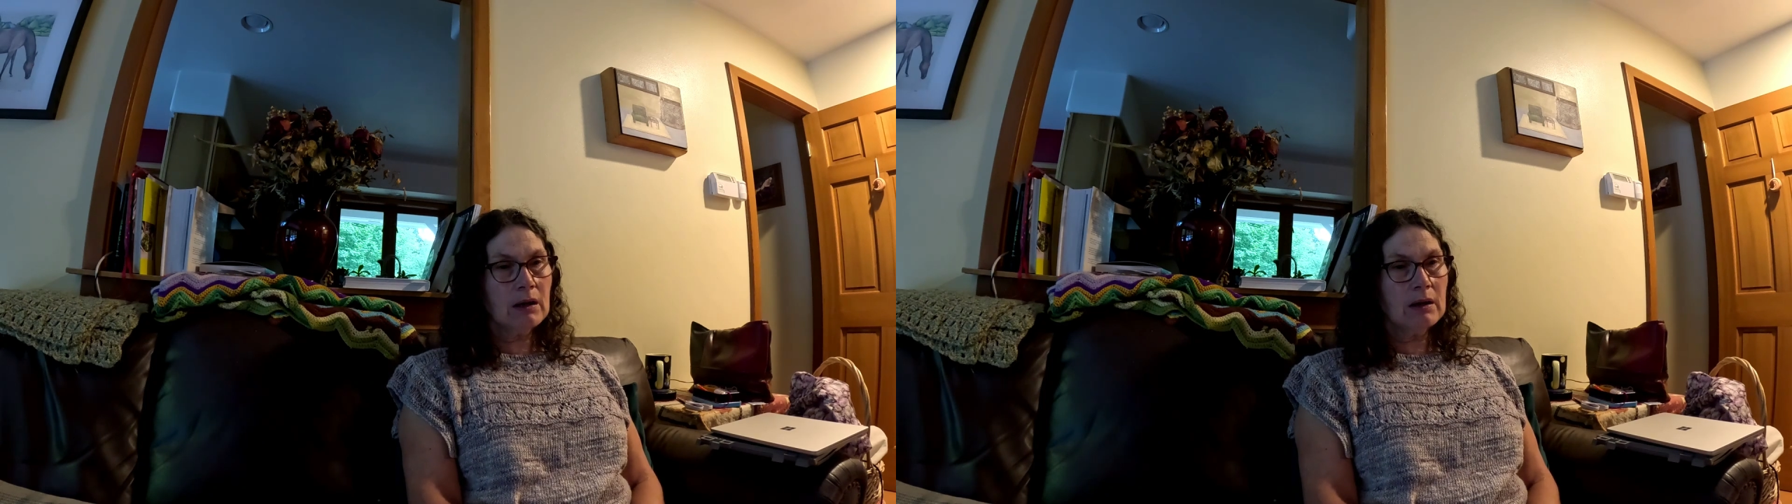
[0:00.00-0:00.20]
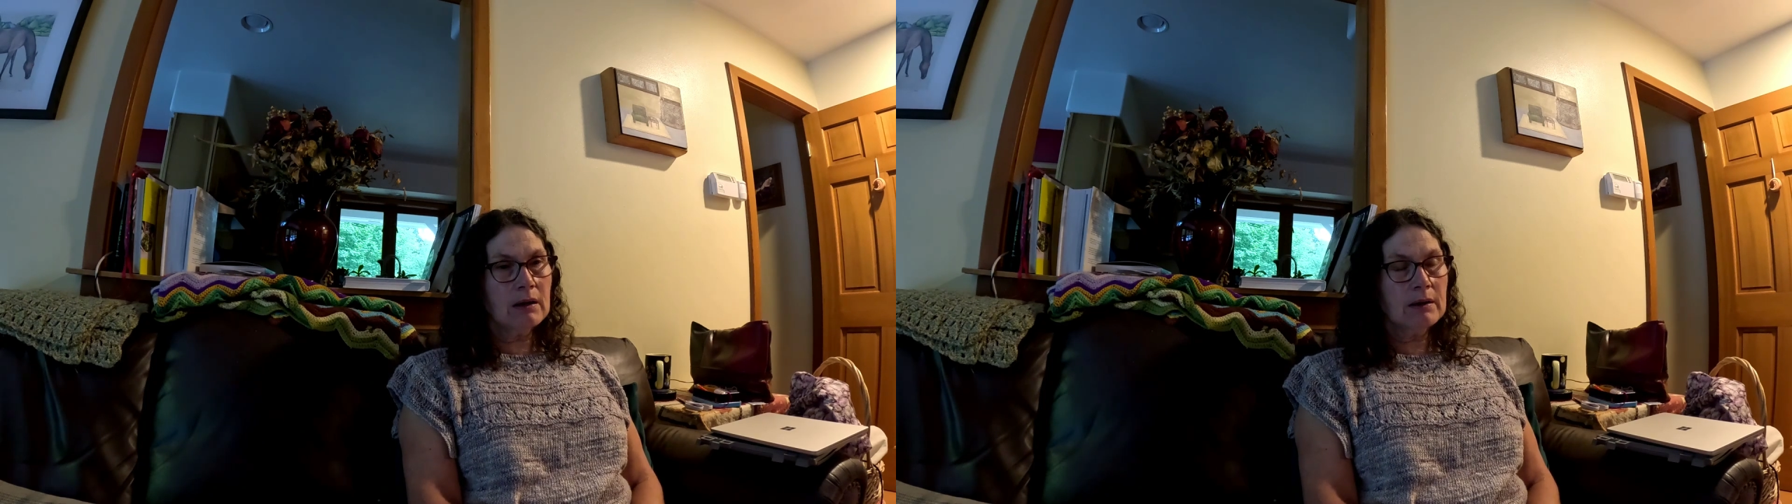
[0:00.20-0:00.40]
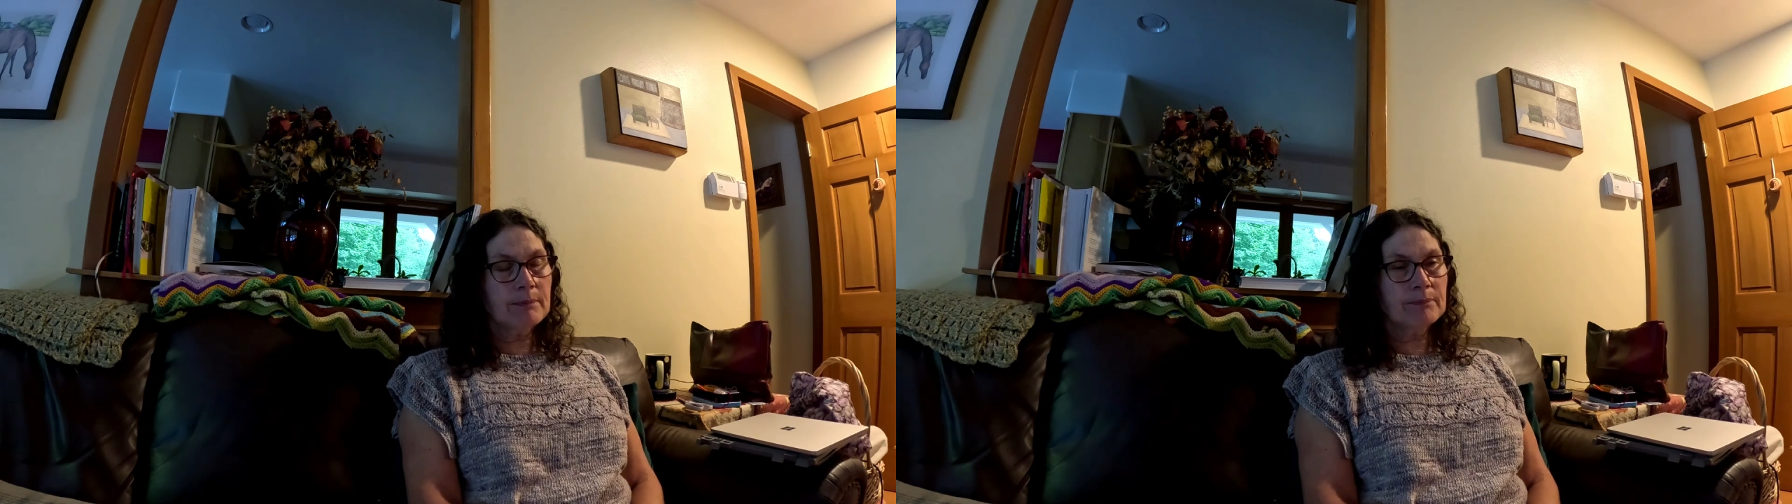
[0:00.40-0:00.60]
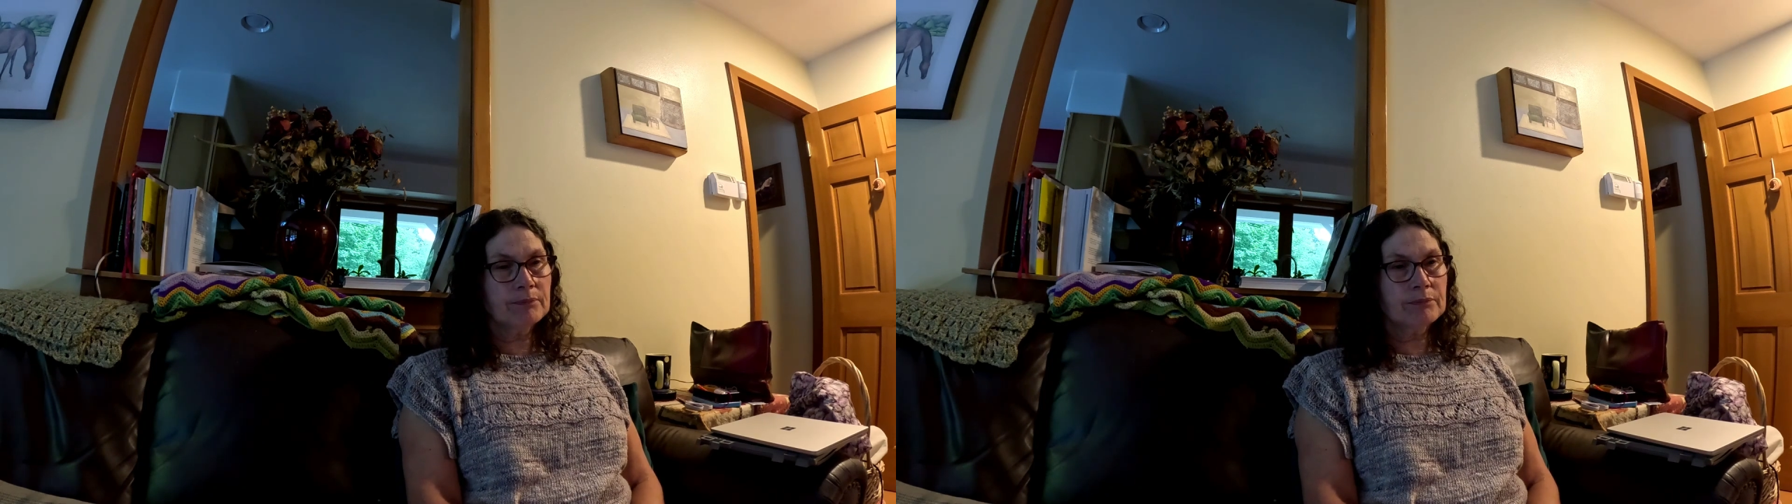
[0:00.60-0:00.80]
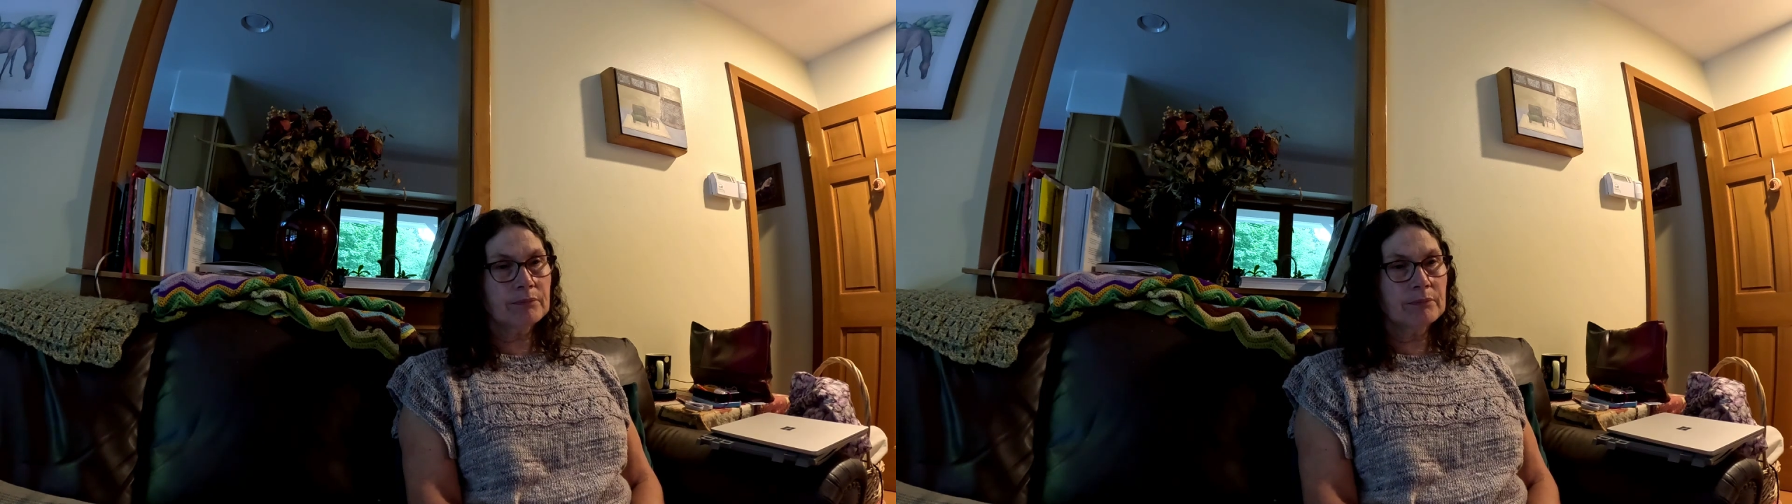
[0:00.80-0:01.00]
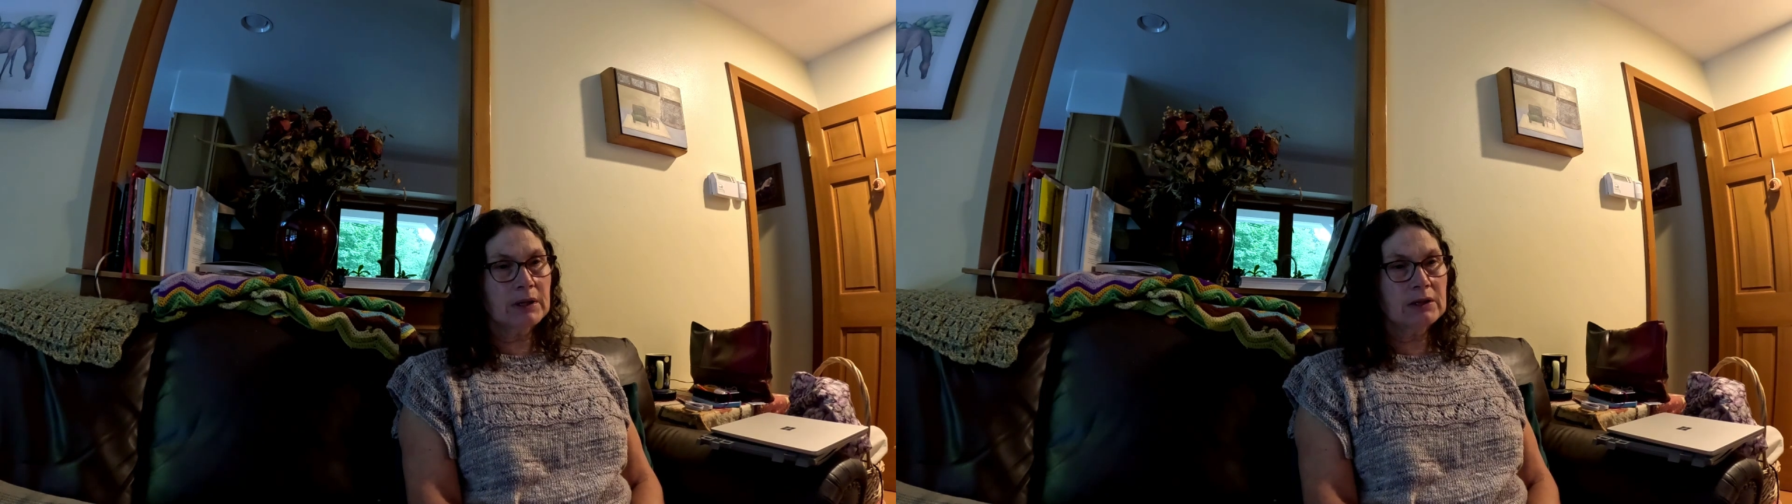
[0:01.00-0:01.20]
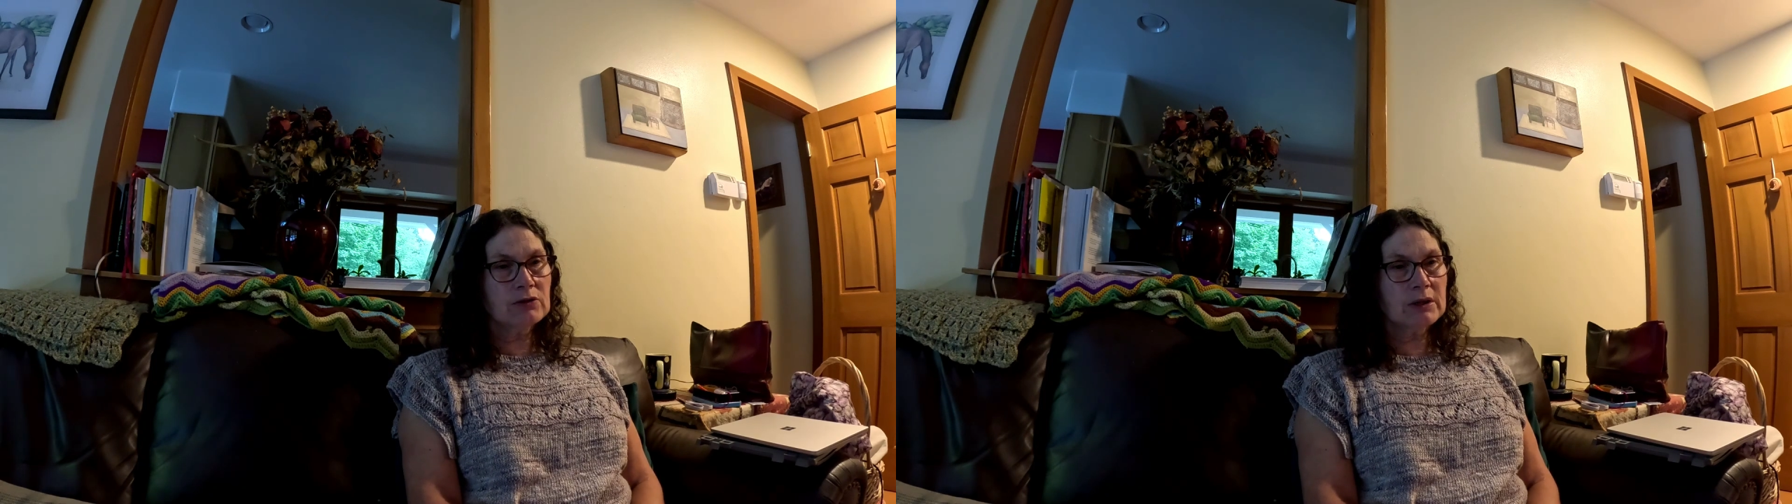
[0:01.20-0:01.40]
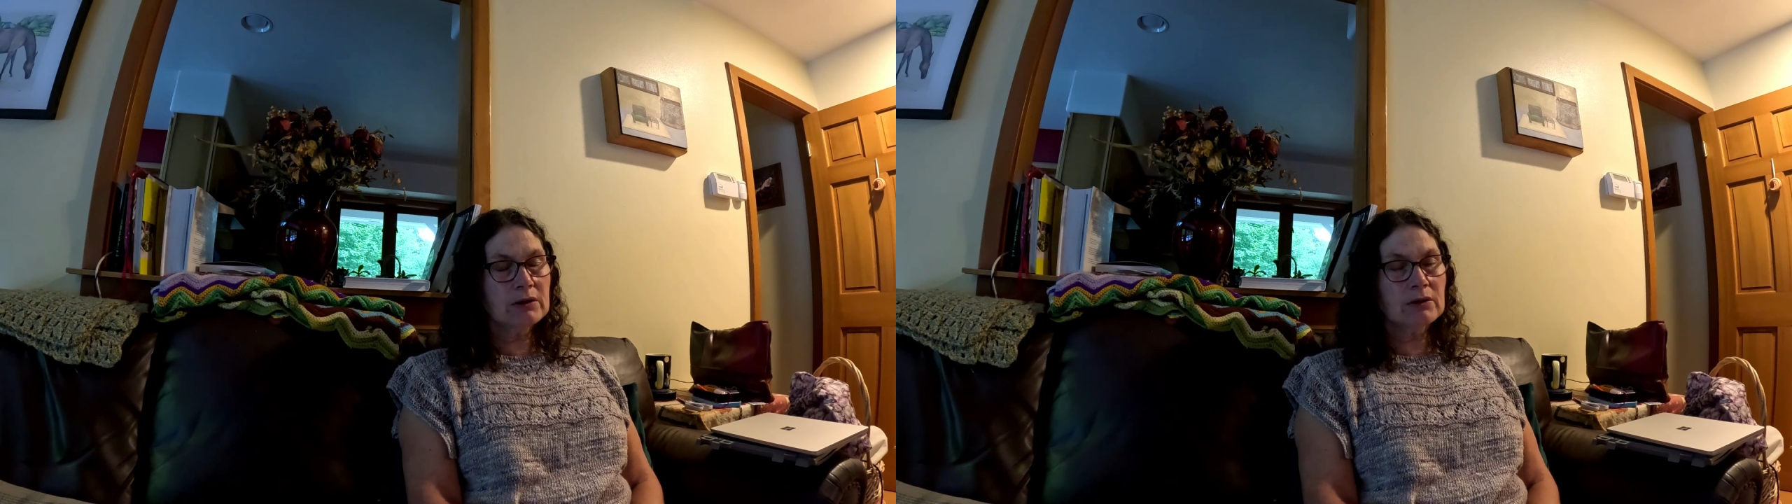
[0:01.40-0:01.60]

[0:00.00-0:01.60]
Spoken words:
my trainer